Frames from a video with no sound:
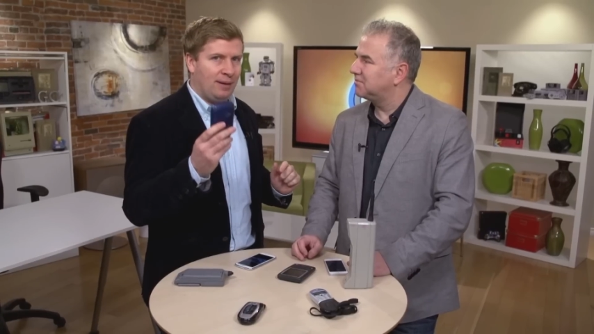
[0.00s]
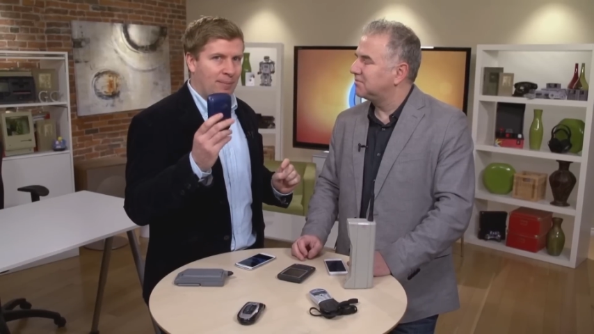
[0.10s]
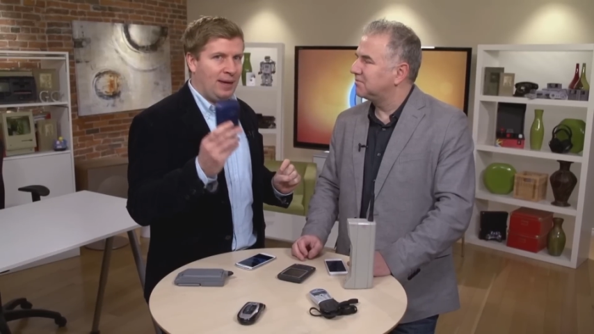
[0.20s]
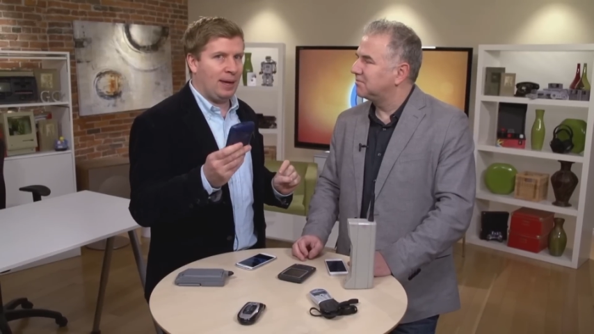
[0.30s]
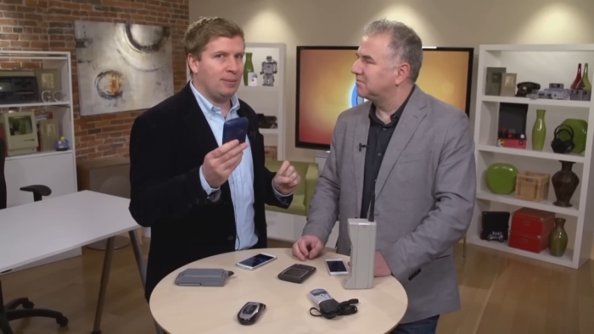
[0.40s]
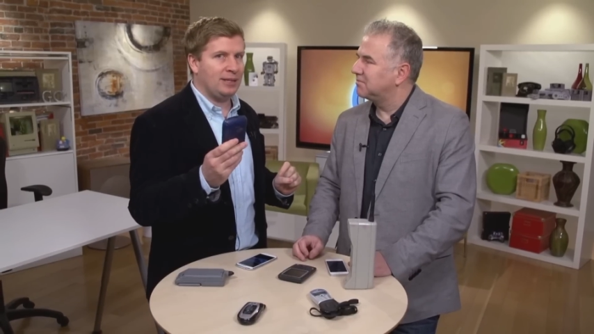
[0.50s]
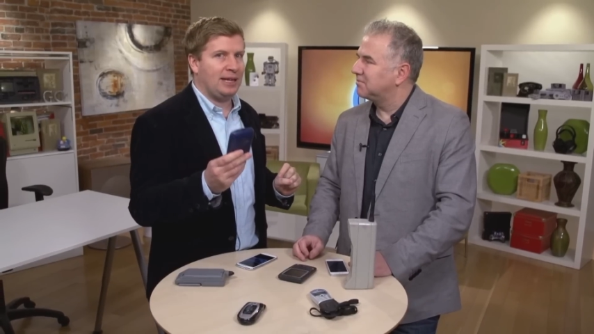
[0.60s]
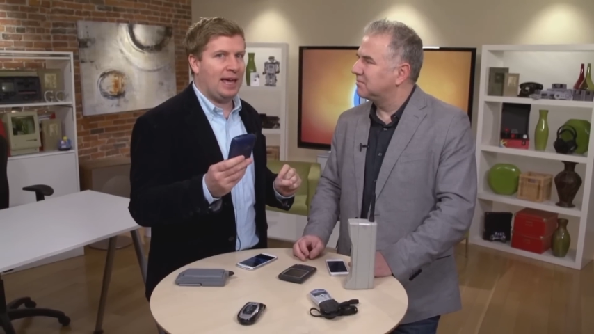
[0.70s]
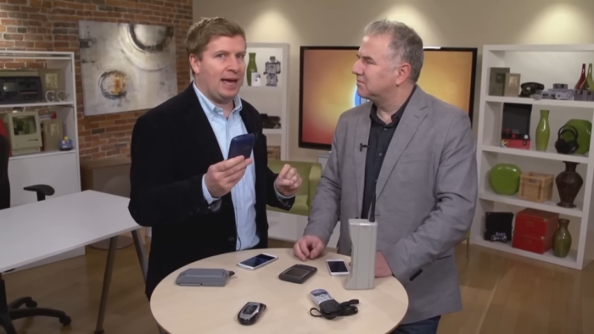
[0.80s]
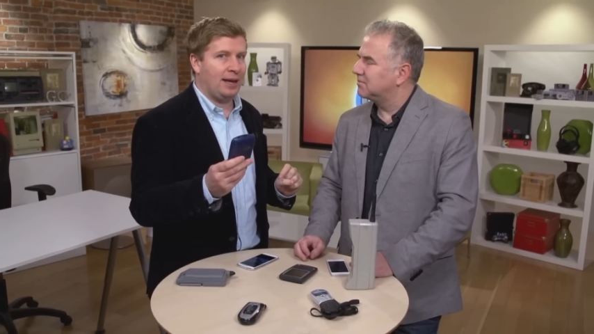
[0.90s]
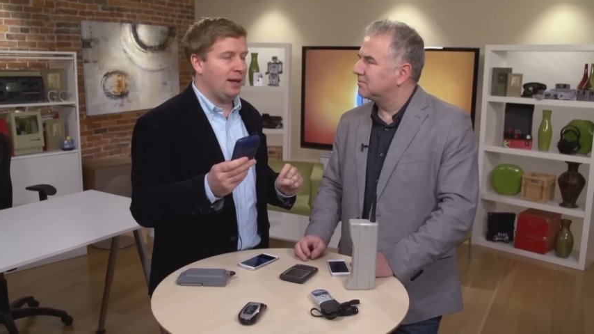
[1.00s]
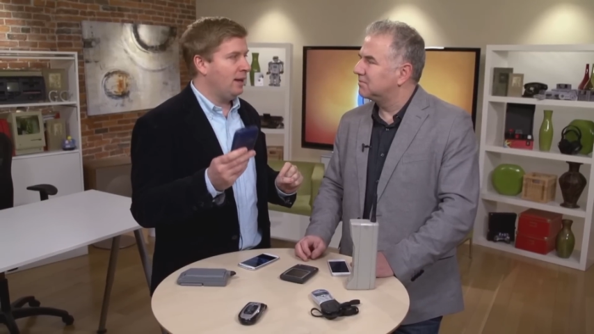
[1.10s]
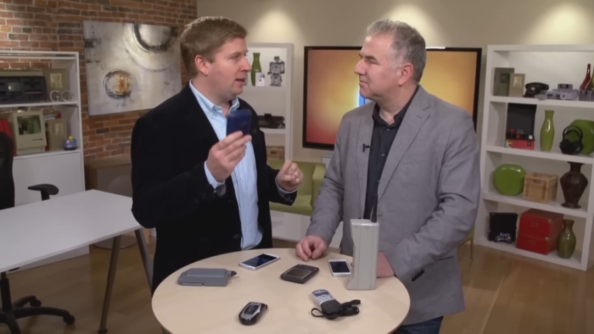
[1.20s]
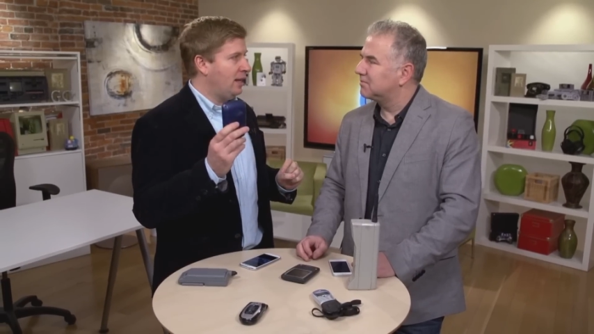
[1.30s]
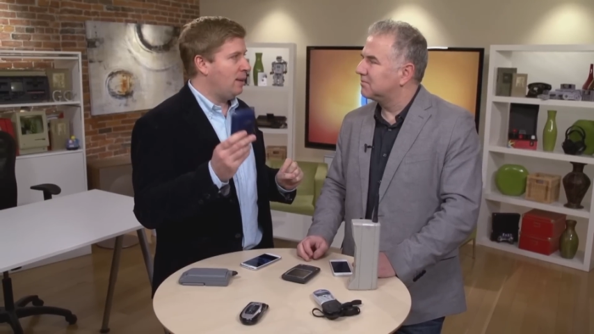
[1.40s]
Speaker 1: being able to get
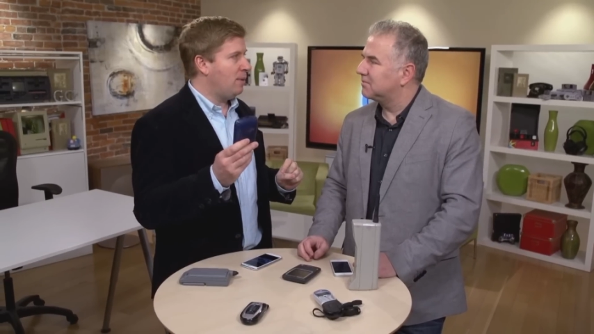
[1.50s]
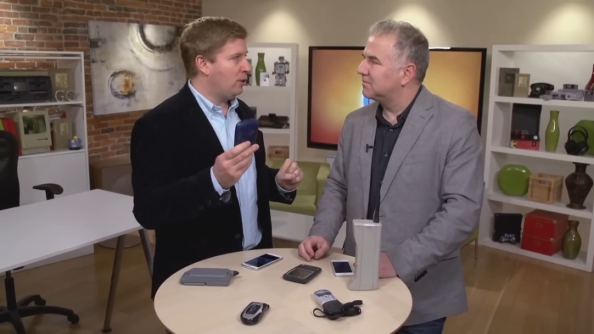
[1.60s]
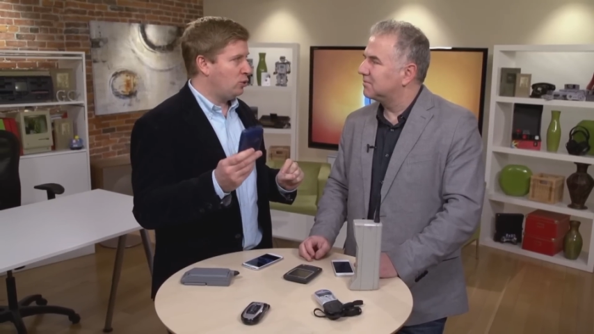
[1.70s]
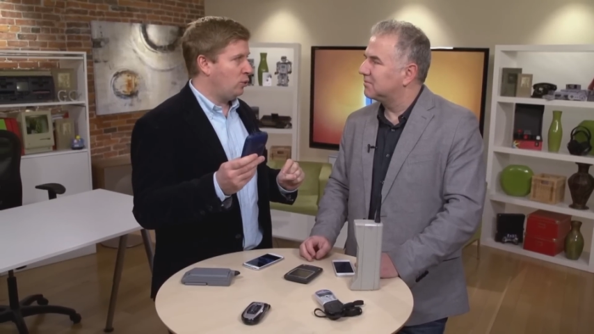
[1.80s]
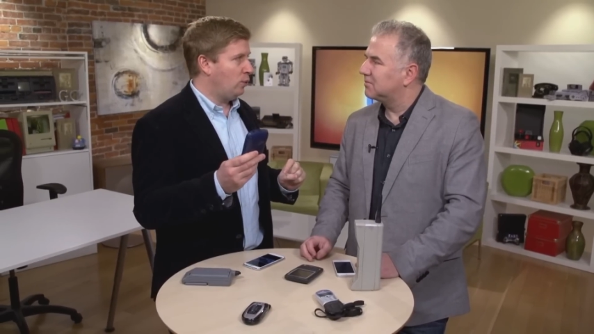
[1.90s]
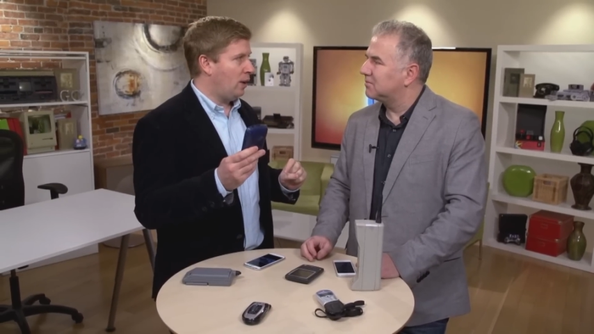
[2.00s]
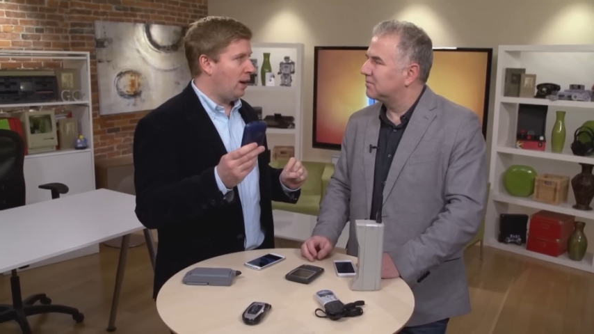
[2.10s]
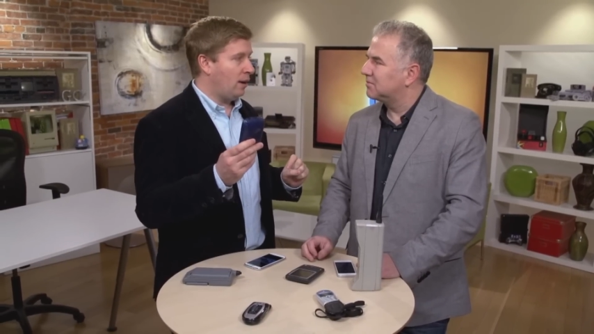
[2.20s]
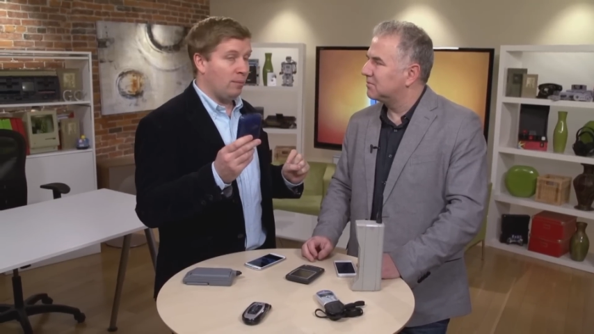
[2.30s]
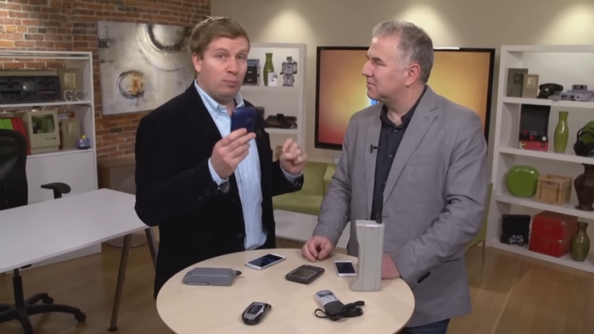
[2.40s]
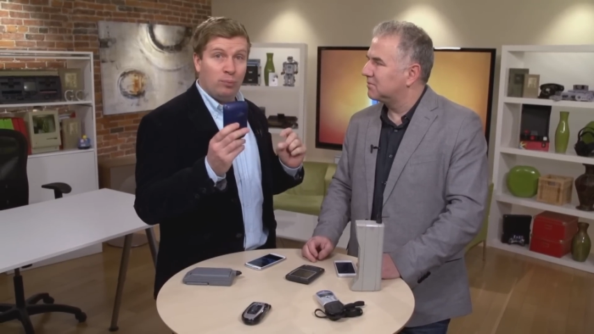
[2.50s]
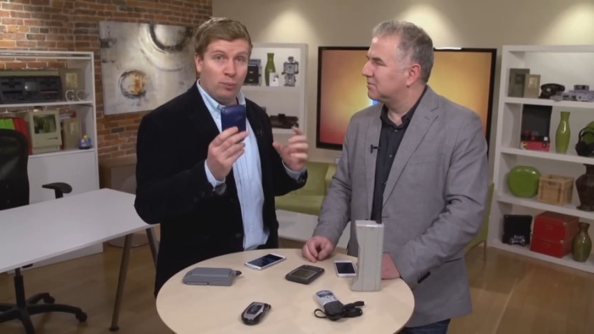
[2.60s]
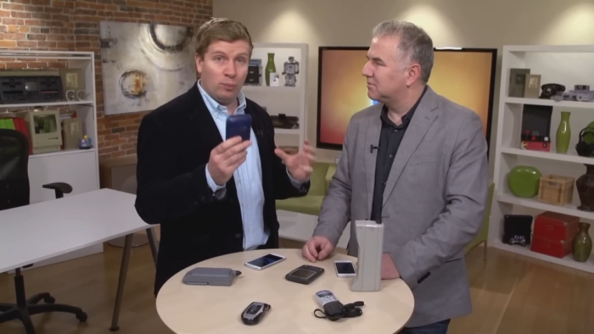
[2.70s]
email to uh,